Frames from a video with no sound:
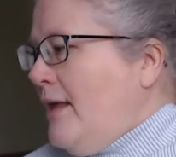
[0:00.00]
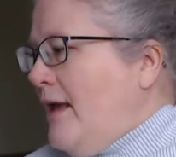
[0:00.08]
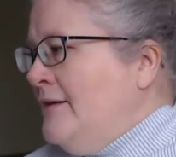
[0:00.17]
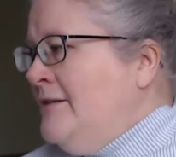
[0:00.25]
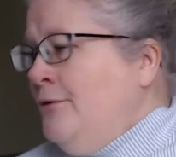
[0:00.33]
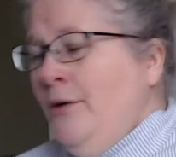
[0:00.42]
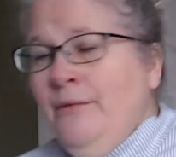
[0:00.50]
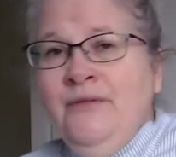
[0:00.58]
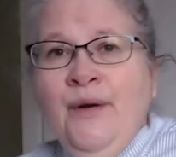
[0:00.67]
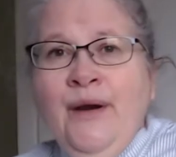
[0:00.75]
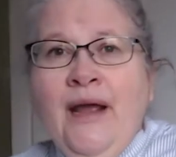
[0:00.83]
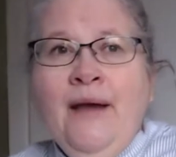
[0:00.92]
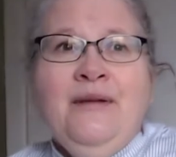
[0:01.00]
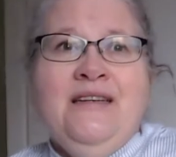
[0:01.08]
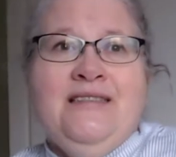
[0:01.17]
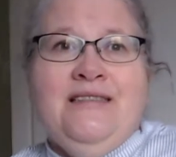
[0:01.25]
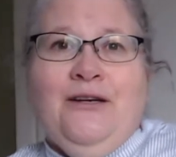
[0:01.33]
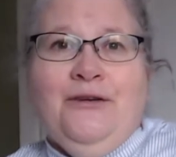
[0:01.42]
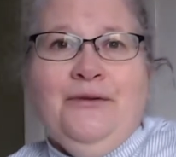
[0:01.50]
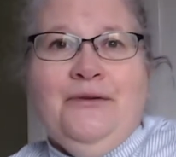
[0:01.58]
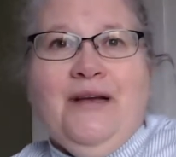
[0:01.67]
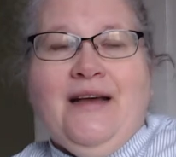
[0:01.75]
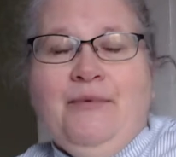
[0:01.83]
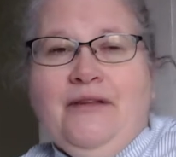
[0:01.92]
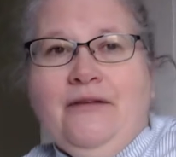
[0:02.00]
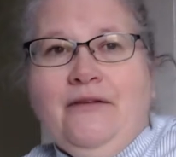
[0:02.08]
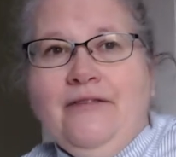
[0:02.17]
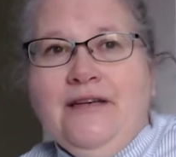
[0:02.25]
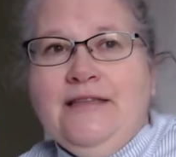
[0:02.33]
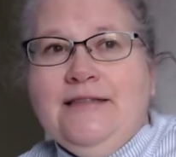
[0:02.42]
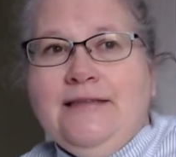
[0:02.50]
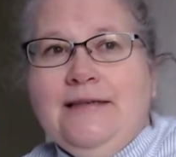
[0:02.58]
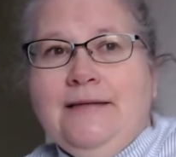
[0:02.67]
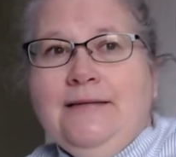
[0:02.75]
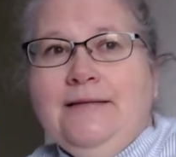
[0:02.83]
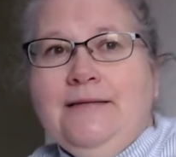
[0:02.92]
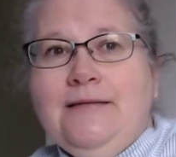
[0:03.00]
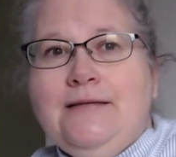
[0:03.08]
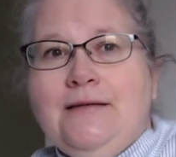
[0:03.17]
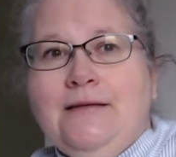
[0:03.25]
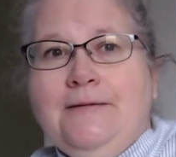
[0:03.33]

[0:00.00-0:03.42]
So I was very happy to see her happy little face, and